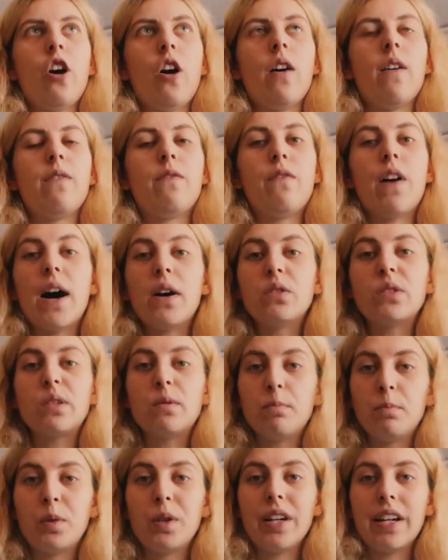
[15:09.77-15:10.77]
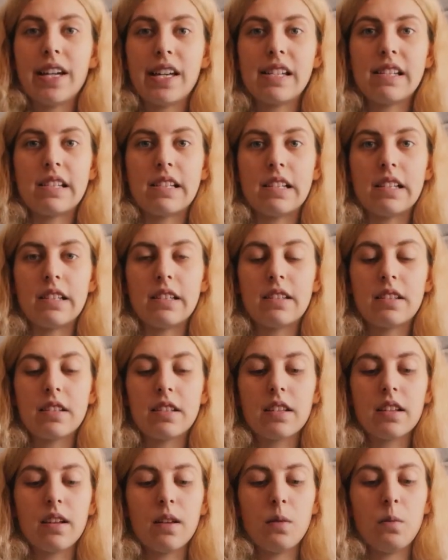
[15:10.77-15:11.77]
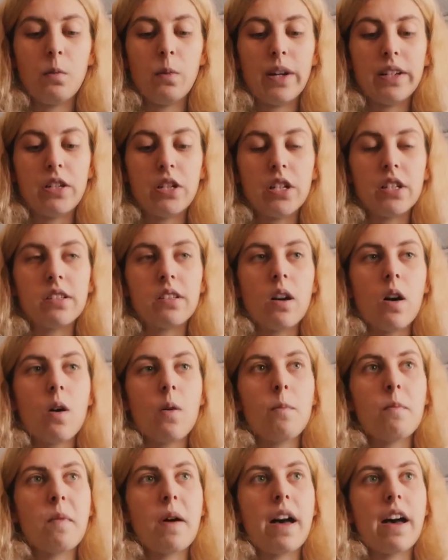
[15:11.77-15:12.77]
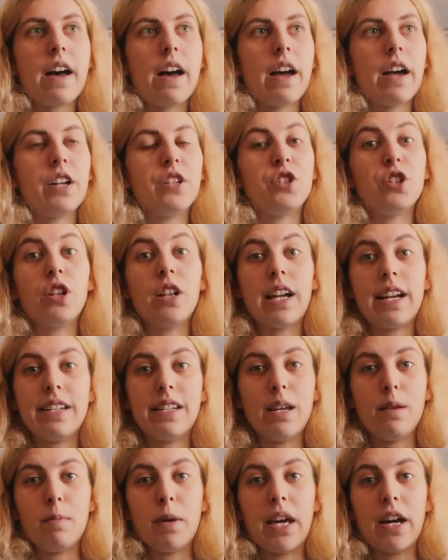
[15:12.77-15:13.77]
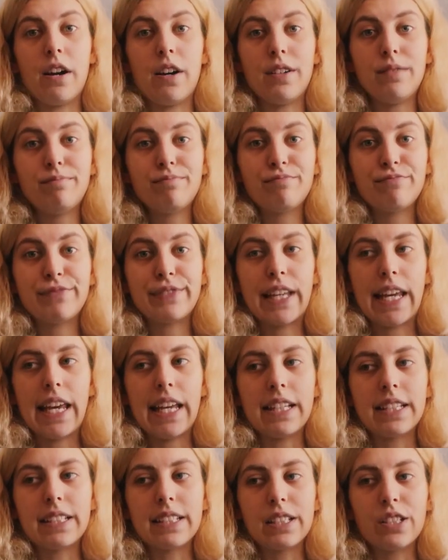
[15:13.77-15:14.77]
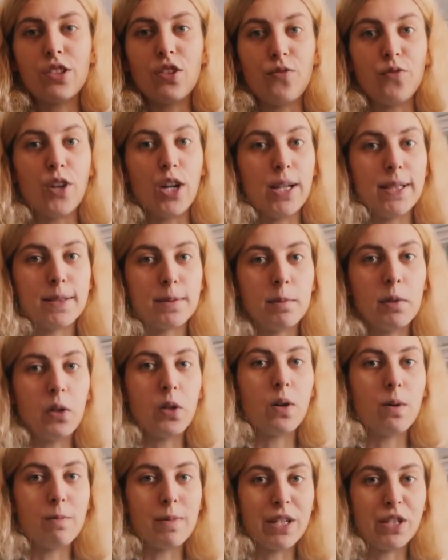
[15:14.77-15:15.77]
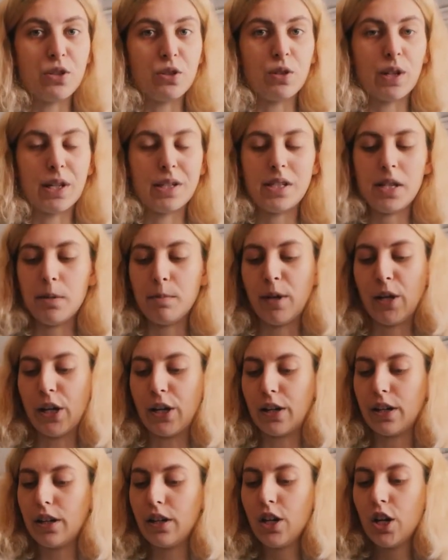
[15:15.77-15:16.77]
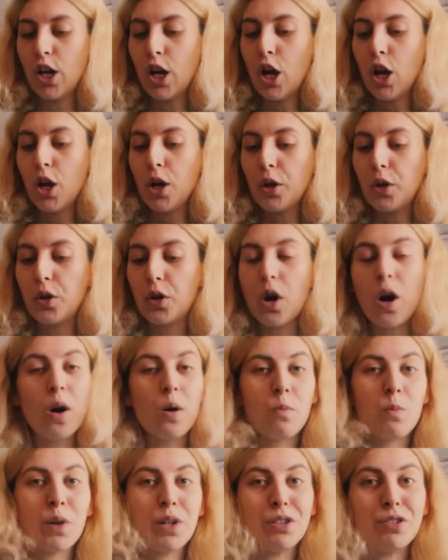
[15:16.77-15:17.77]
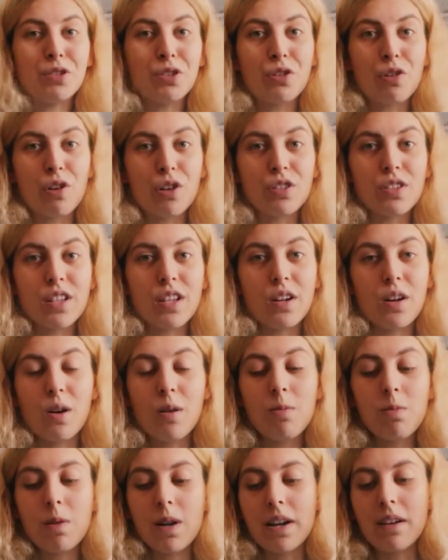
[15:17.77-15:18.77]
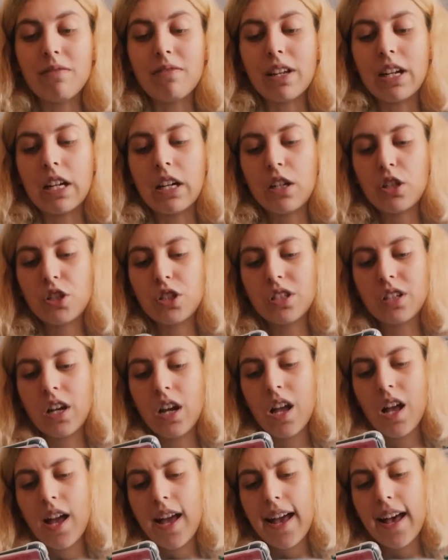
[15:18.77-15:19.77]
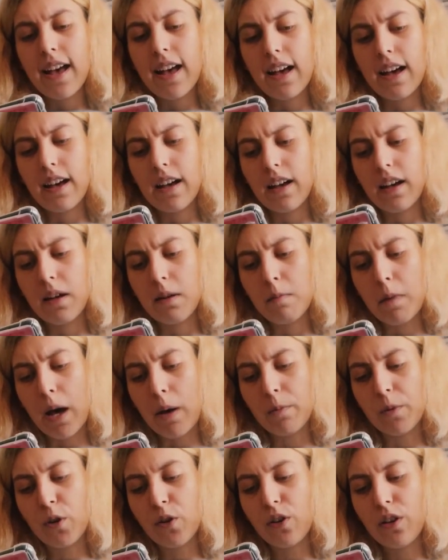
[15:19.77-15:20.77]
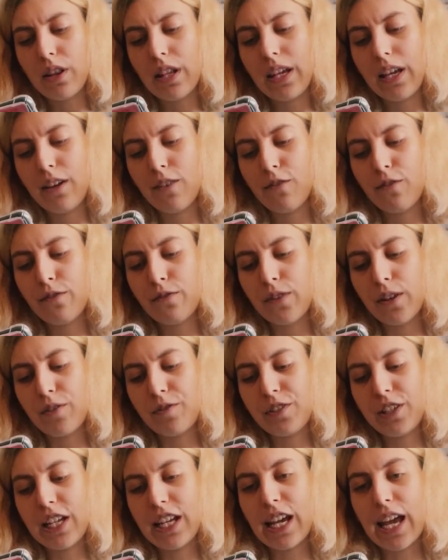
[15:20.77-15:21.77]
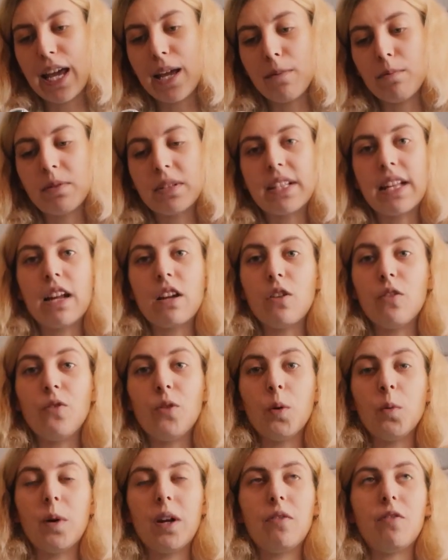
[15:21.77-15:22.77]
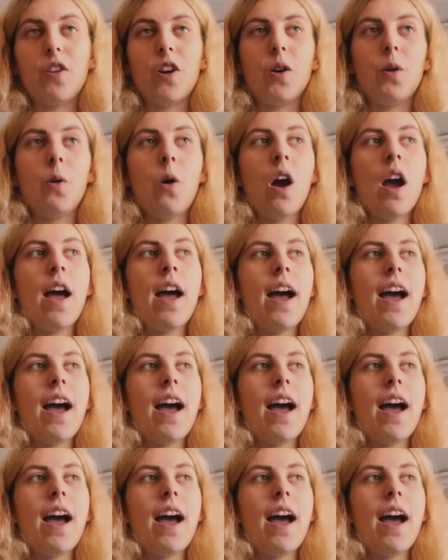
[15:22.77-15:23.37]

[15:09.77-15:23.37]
A Thousand Boy Kisses, which is on my July TBR. It's the first book on my July TBR. Can't wait to cross it off when I finish. Um, I'm currently 58% of the way through